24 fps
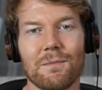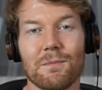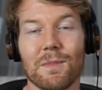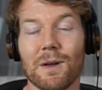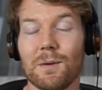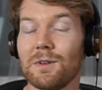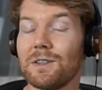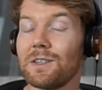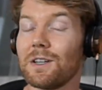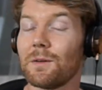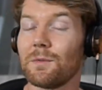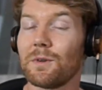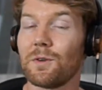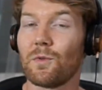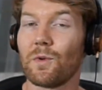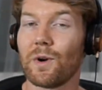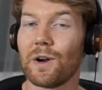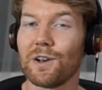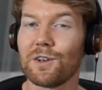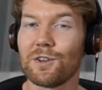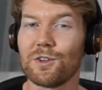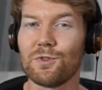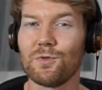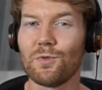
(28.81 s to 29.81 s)
maybe tell me
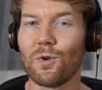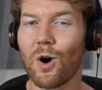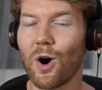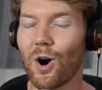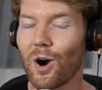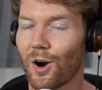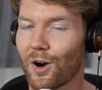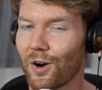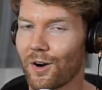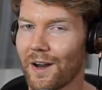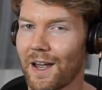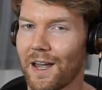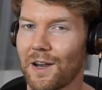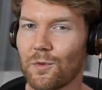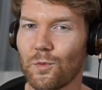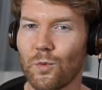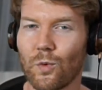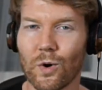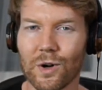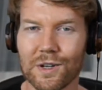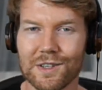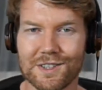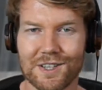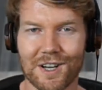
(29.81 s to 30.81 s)
where you are and
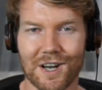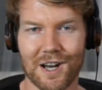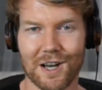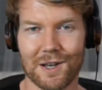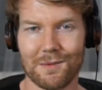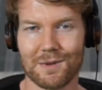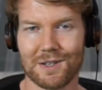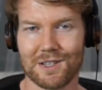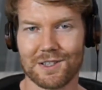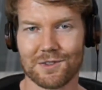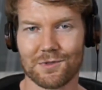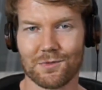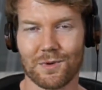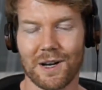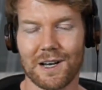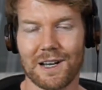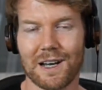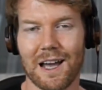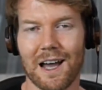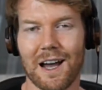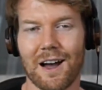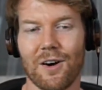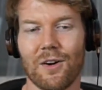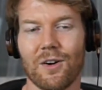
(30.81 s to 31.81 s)
what time it is right
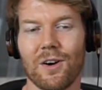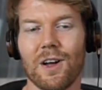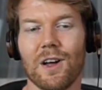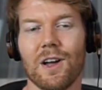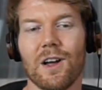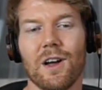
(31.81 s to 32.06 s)
now.